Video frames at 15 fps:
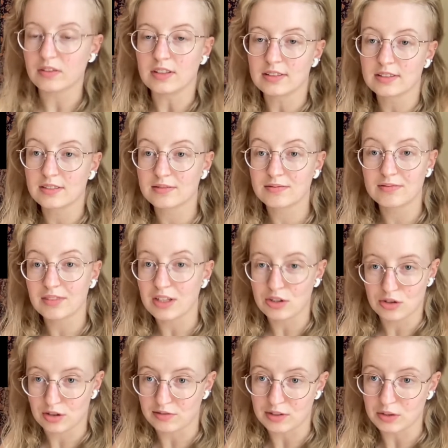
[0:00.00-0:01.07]
this
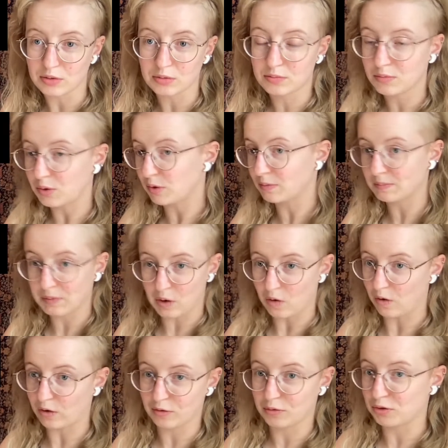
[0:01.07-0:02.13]
interview or
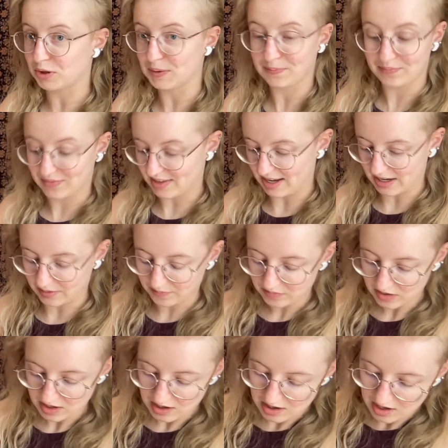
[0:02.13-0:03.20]
call or thing.
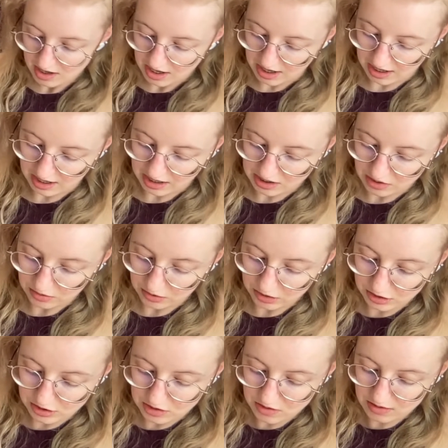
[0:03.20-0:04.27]
And in order
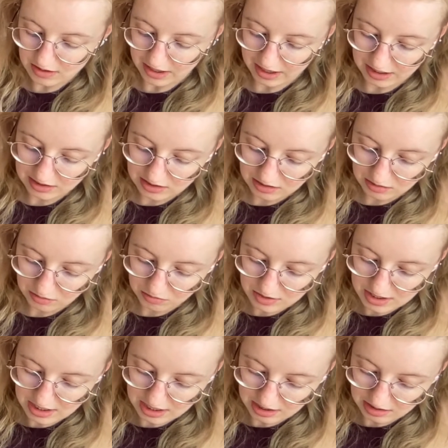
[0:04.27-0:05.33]
to do that,
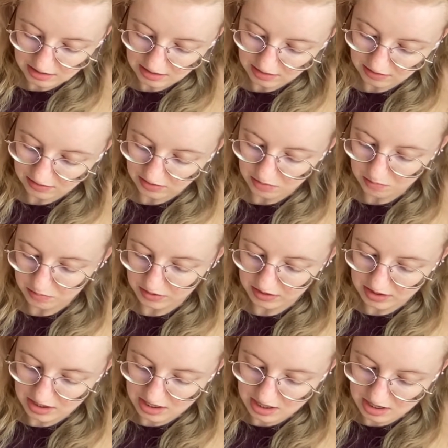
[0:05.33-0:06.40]
we can
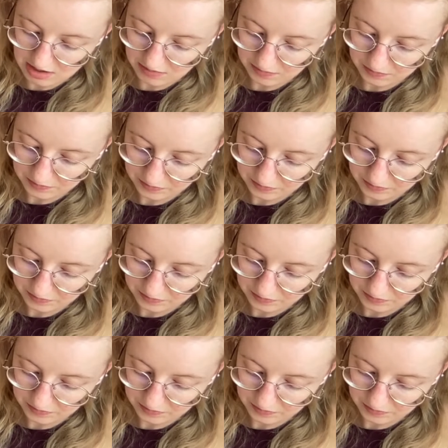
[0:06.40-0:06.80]
simply